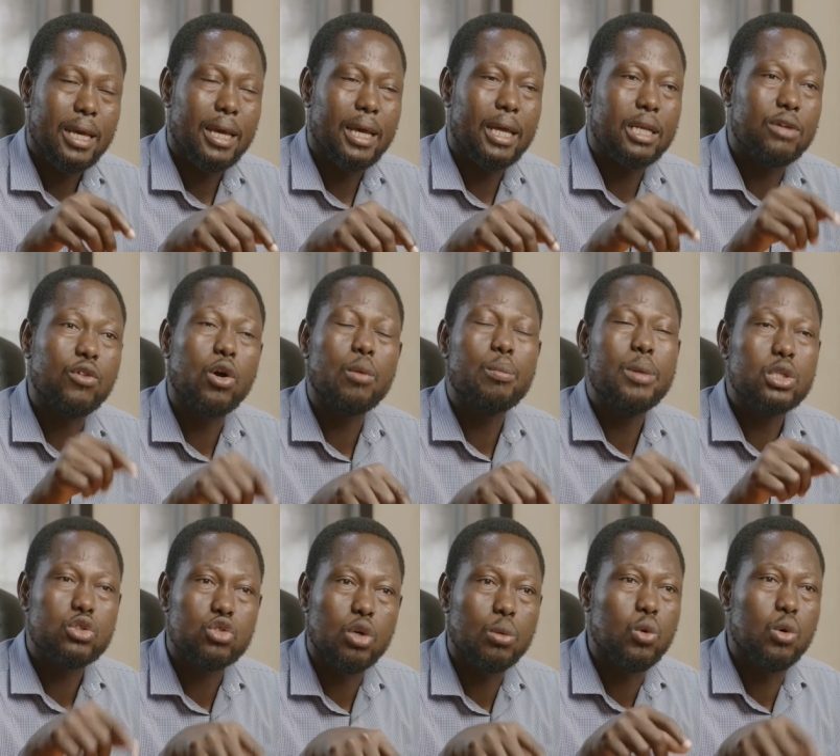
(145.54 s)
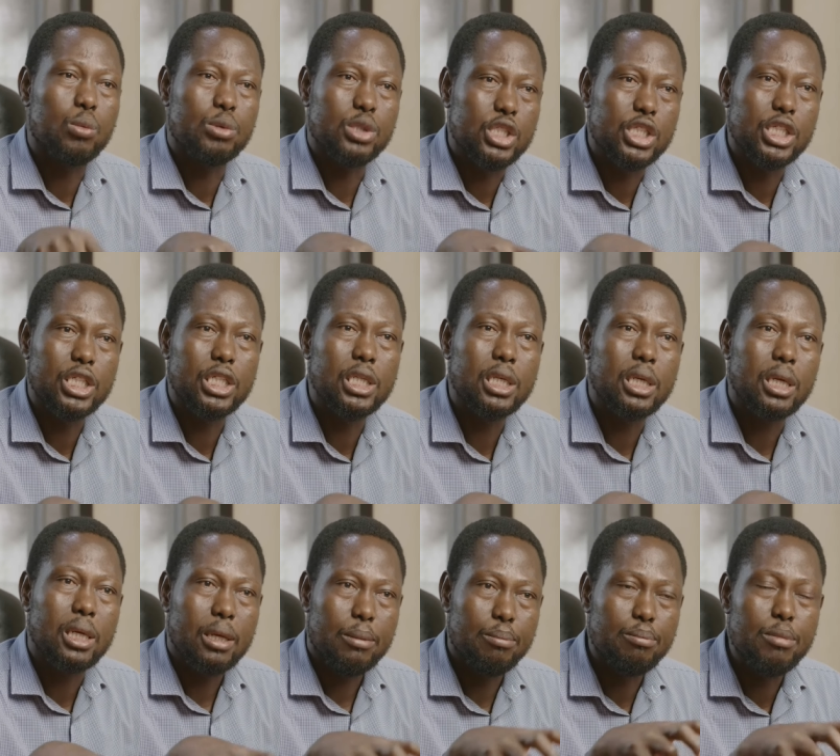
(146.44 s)
development subcommittee
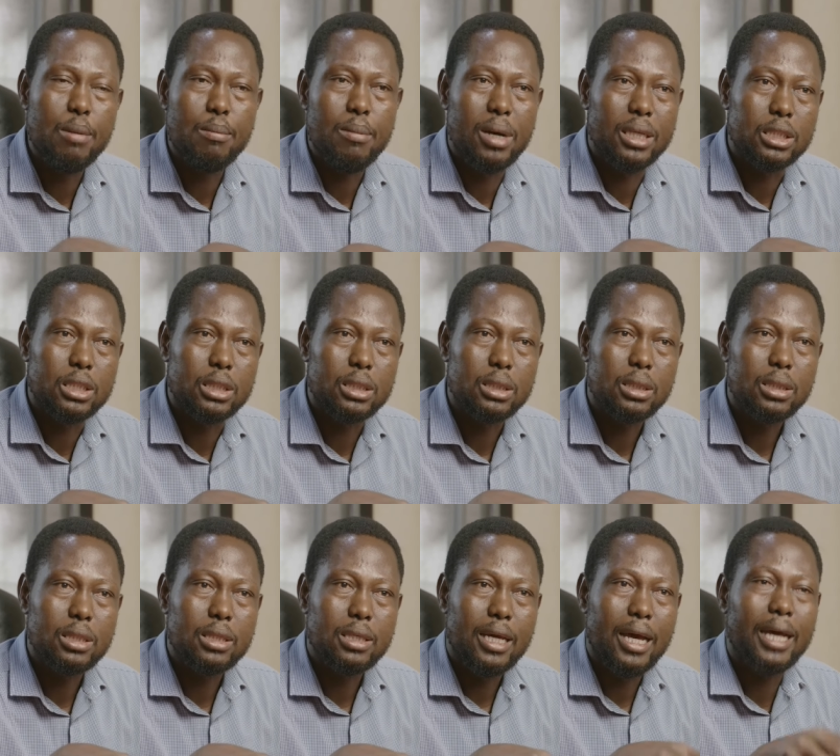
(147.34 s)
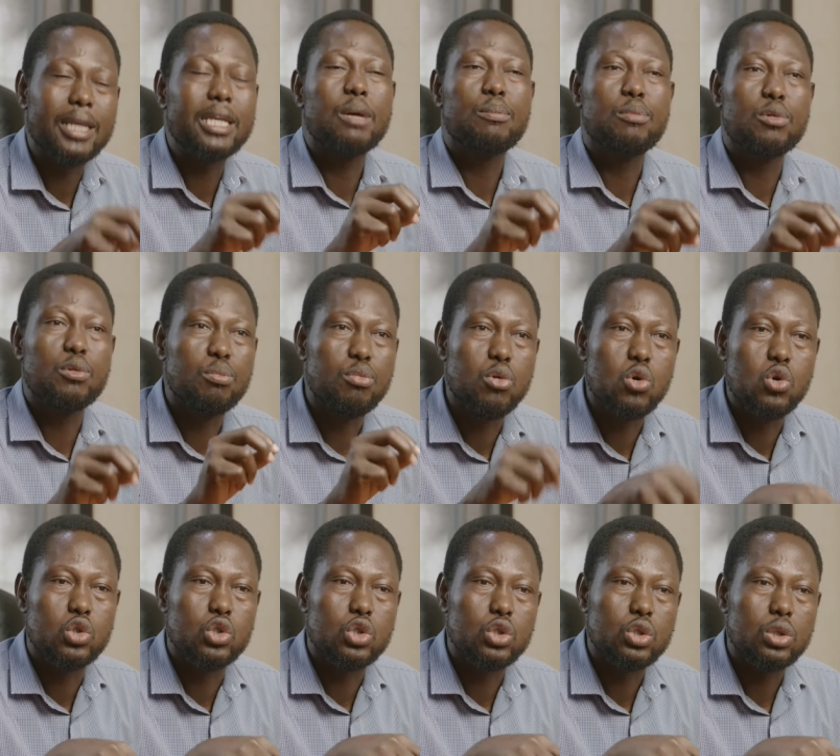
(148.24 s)
members and they
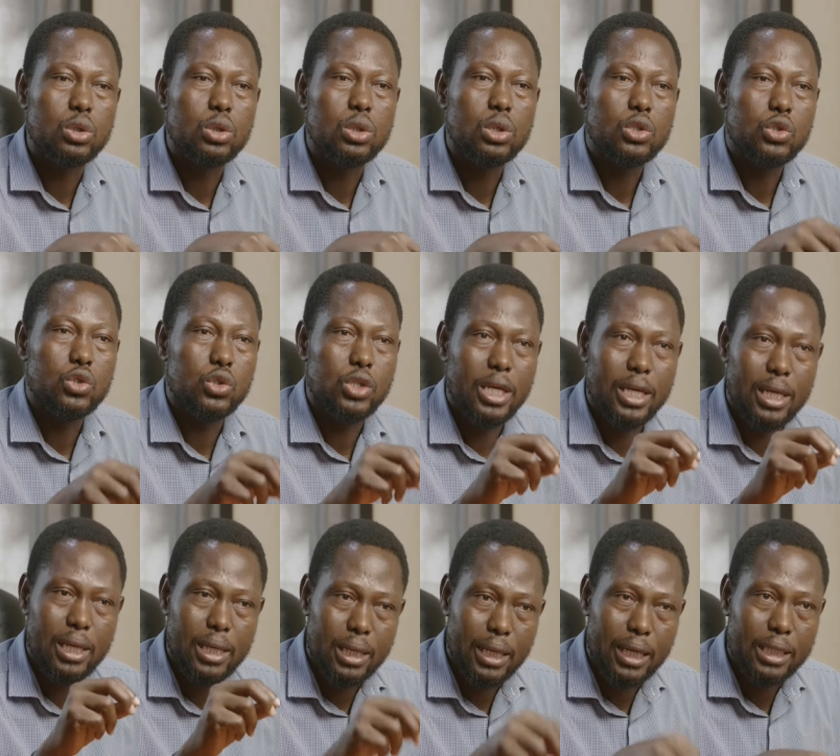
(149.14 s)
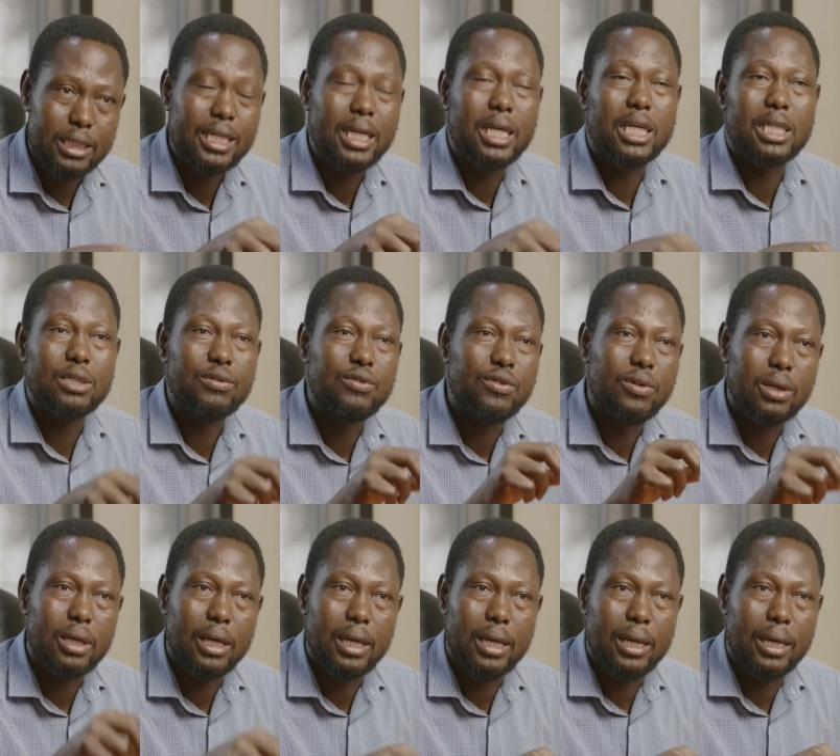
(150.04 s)
proposed to the executive
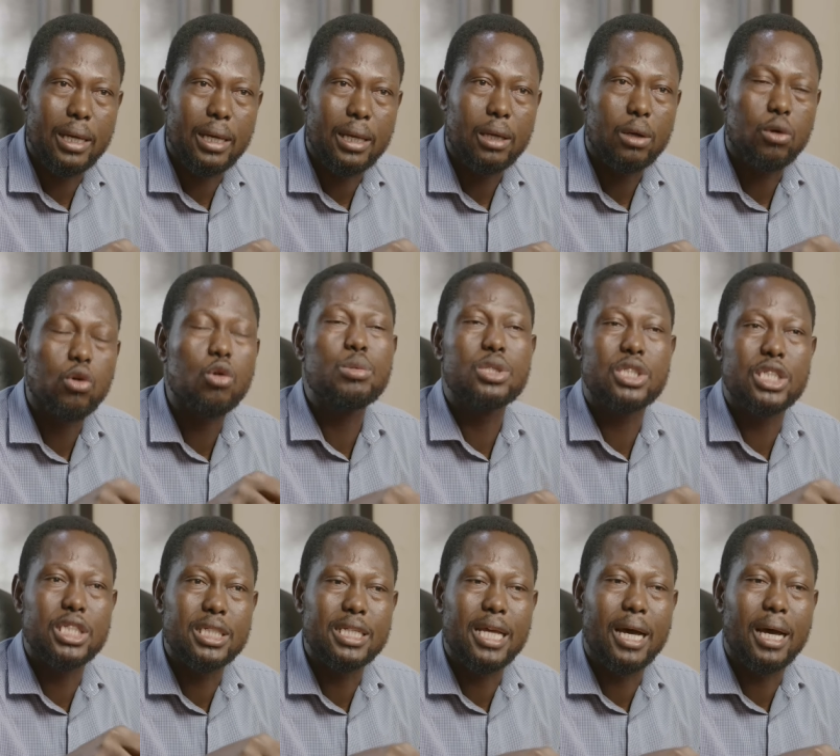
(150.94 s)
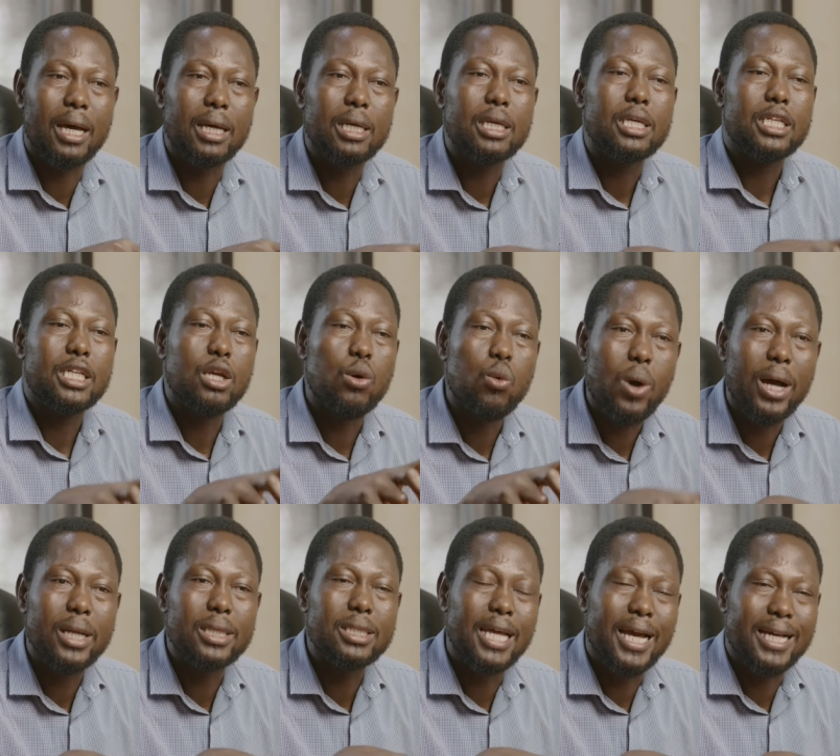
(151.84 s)
uh, committee that they
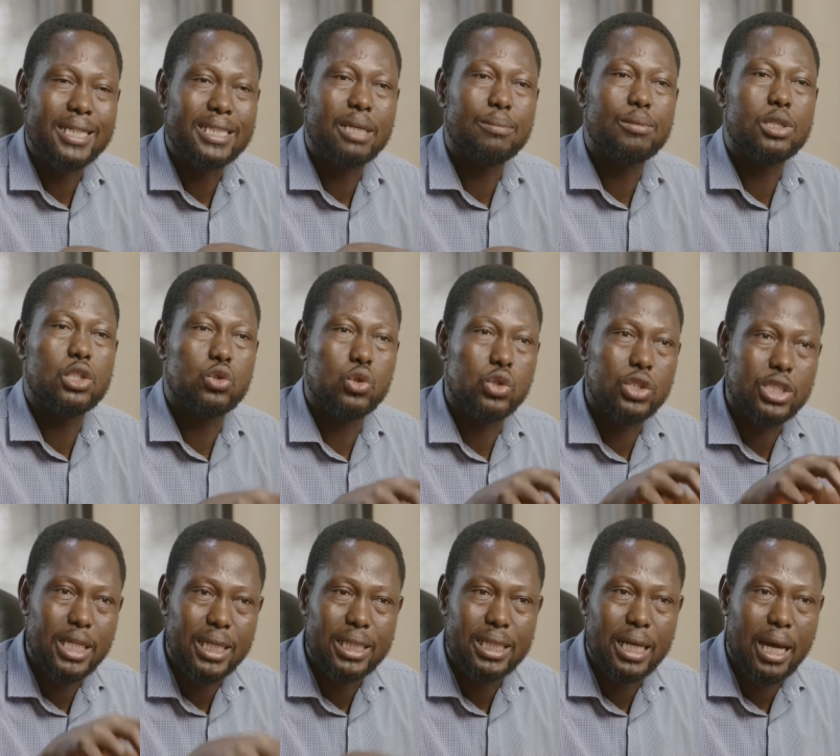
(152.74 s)
want the assembly to set